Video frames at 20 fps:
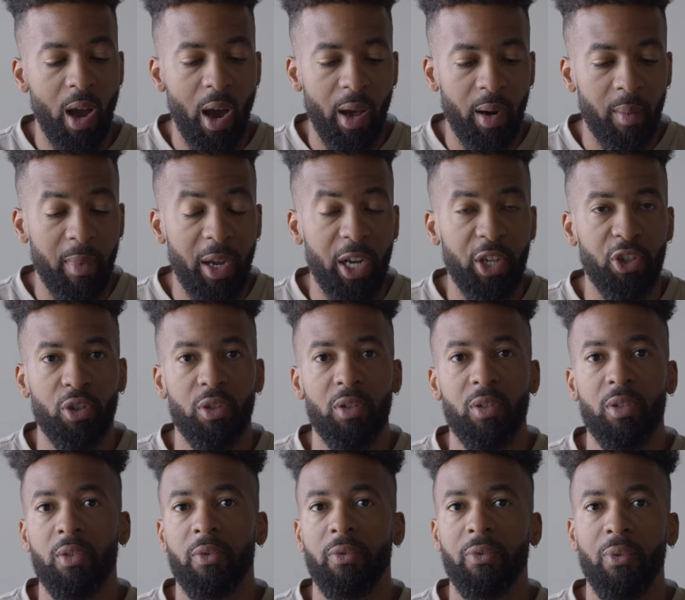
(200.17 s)

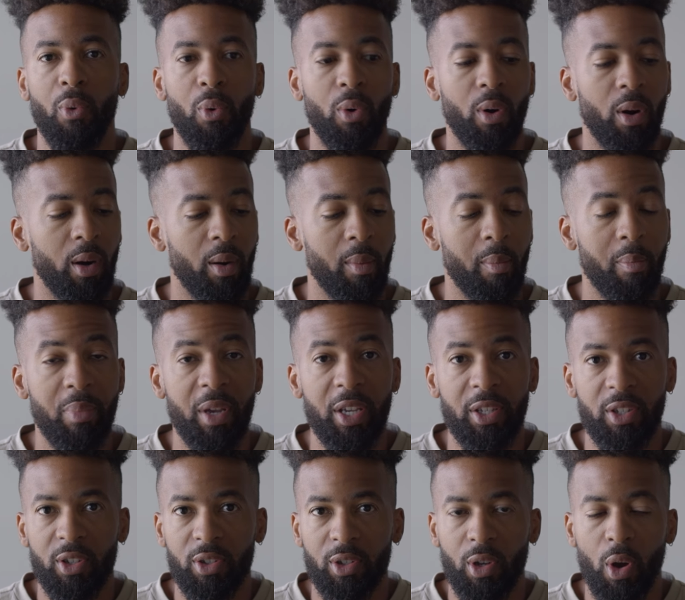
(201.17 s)
automations for
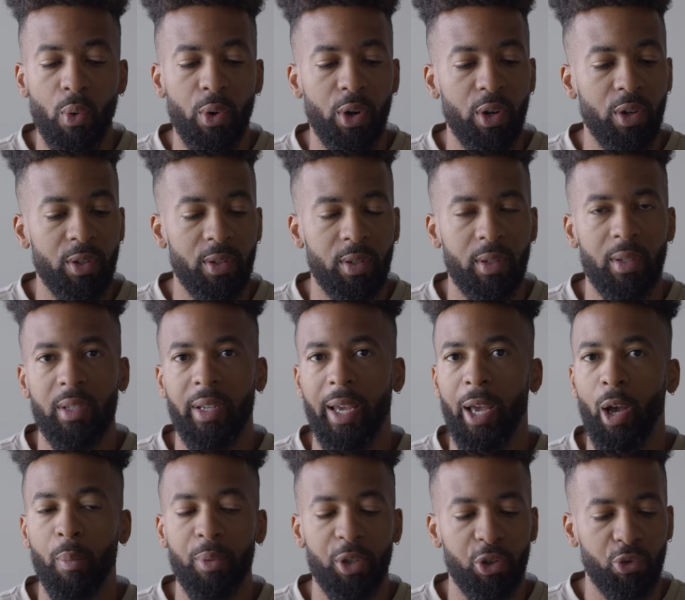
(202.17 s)
business owners to
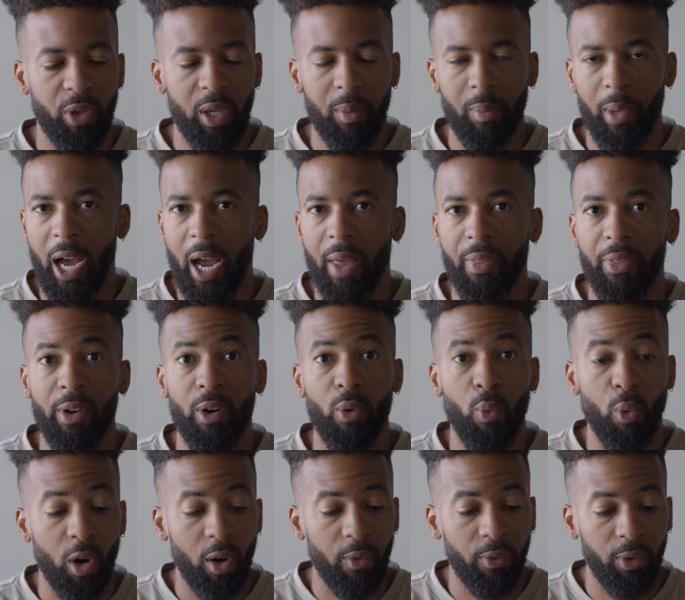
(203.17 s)
help streamline their
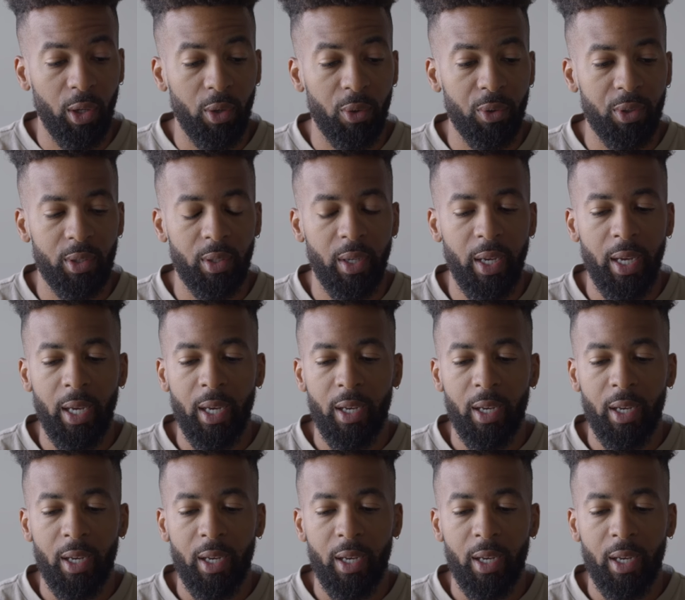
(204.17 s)
workflows.